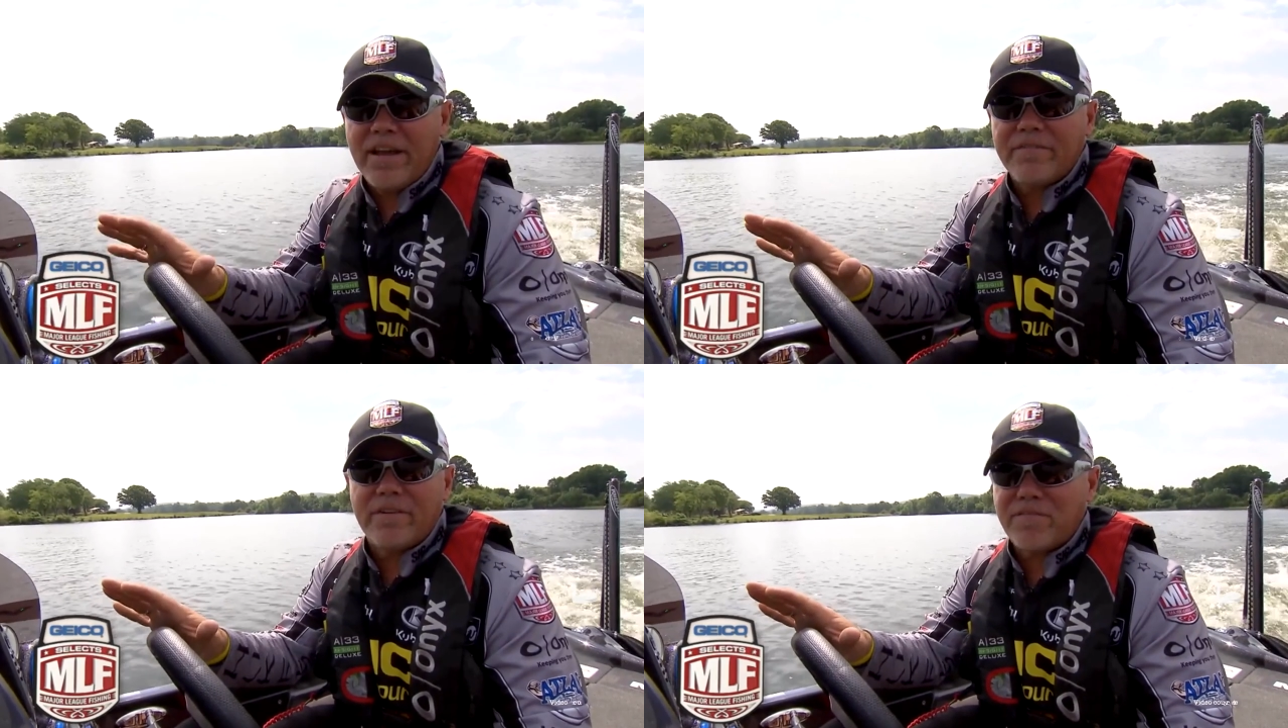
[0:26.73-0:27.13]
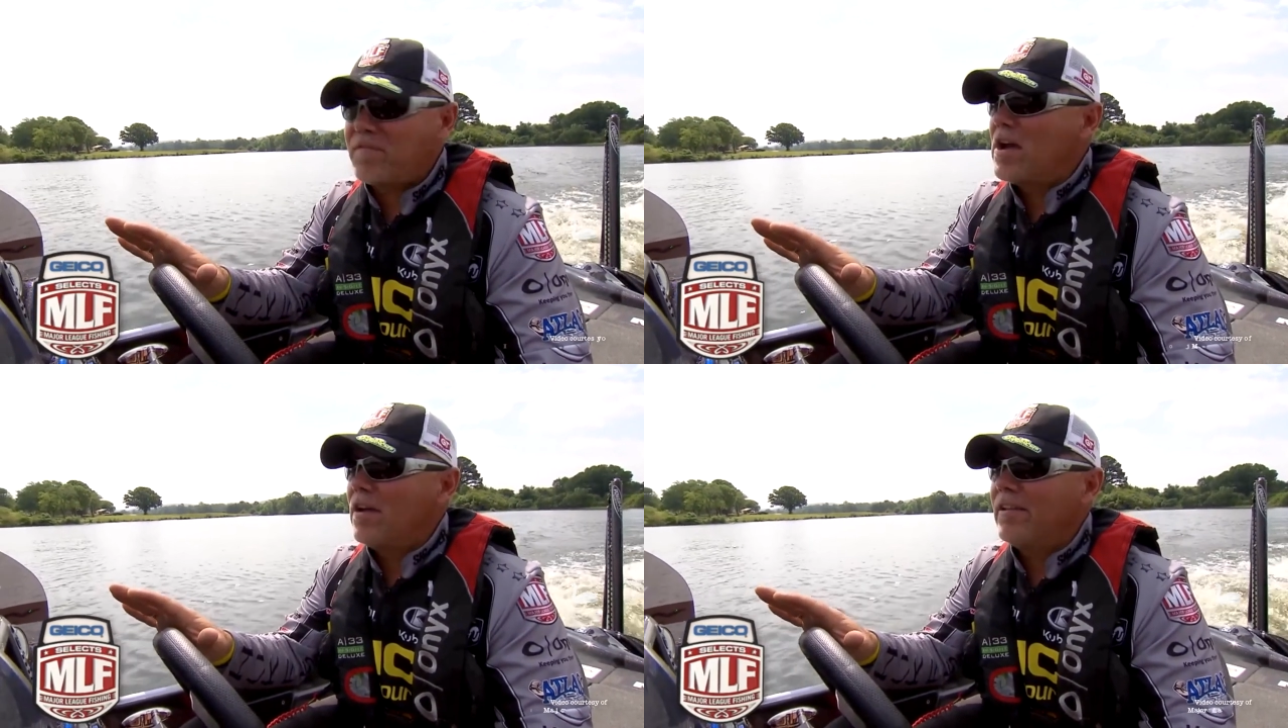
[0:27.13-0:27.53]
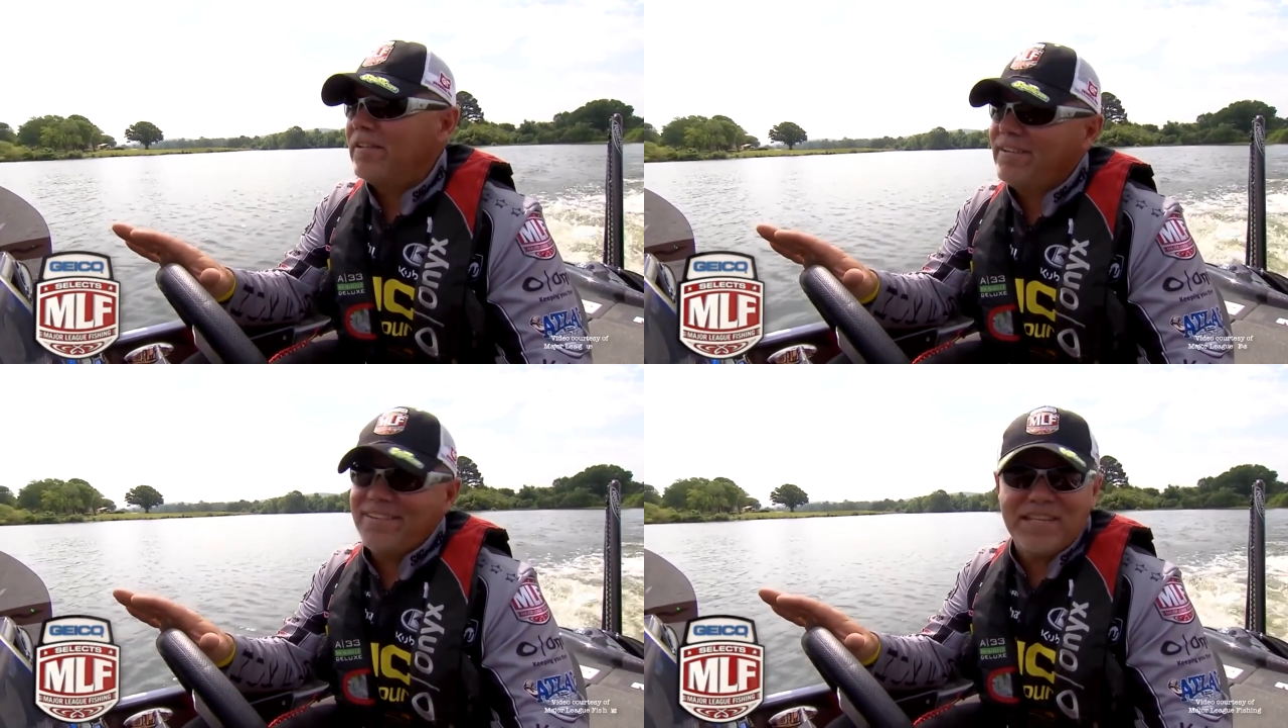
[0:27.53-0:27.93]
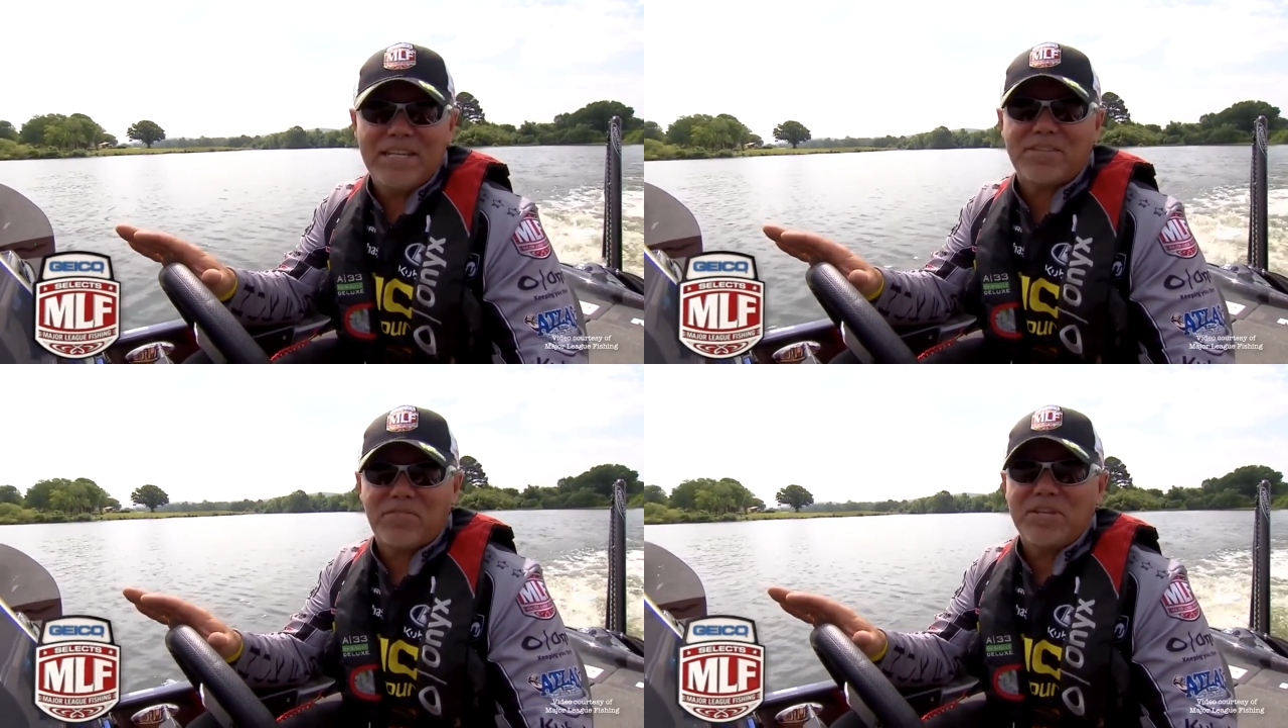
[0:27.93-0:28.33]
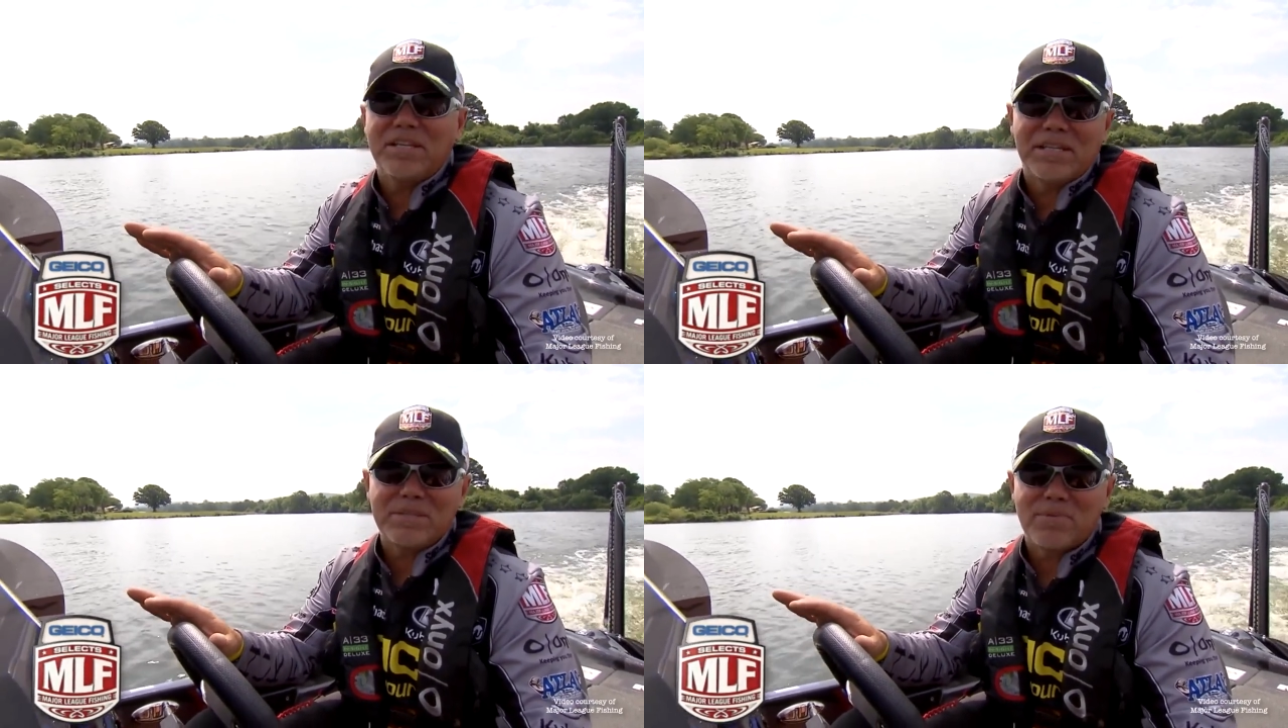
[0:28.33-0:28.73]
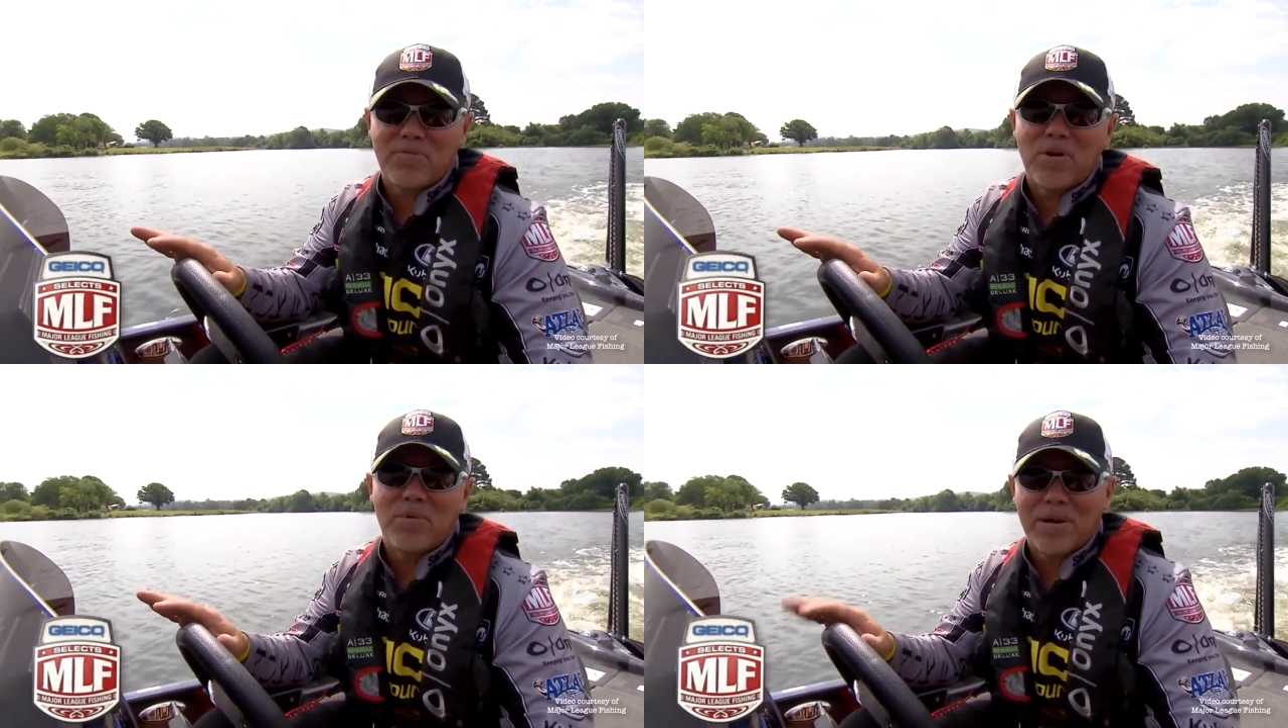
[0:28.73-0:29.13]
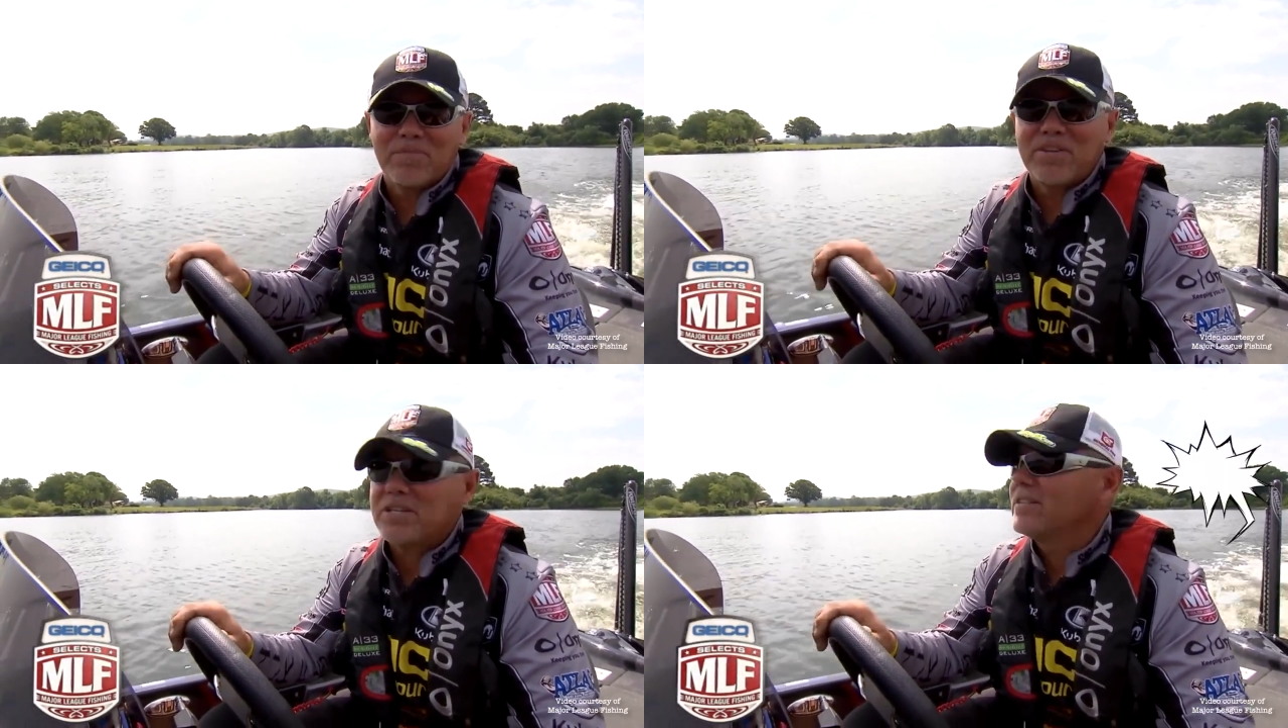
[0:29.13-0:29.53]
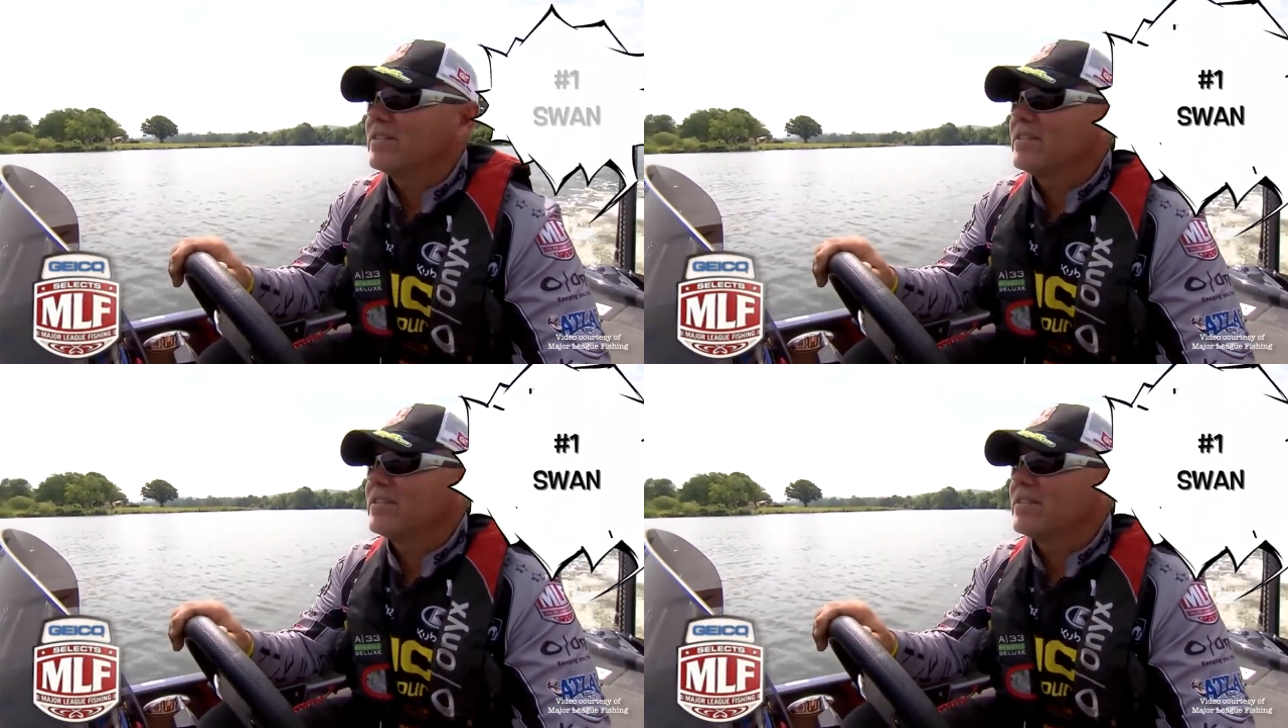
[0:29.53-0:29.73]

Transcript: beyond the shadow of a doubt, the best weights that I've ever used.